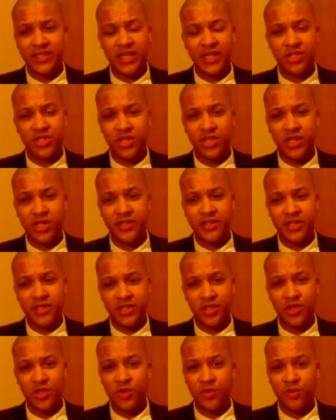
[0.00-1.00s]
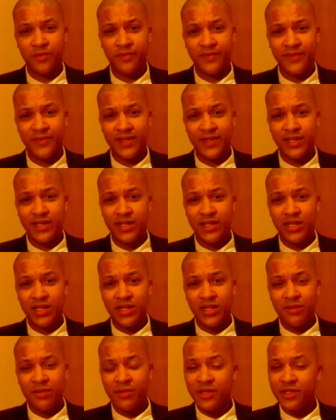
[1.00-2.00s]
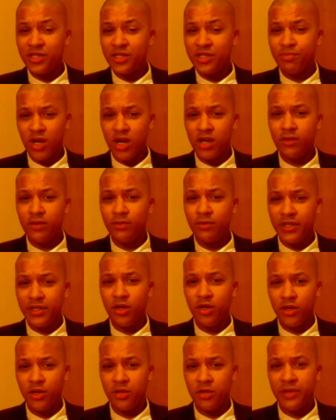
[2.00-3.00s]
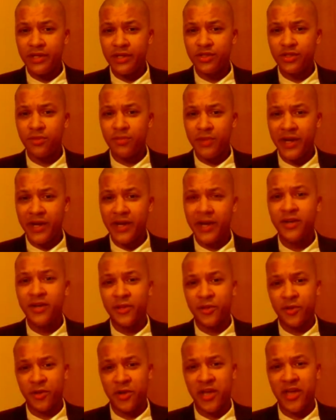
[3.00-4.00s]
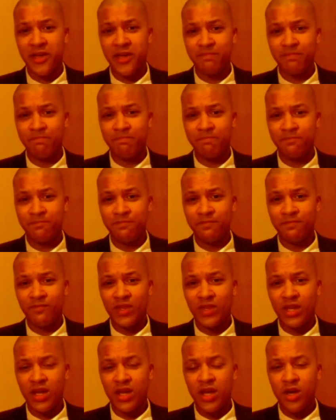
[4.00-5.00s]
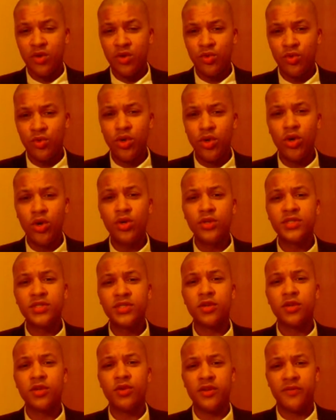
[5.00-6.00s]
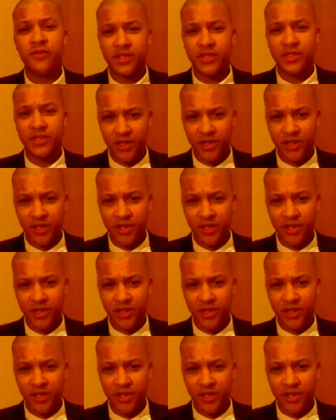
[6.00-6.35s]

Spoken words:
at age 92, because you probably know her better by another name. Rosie the Riveter.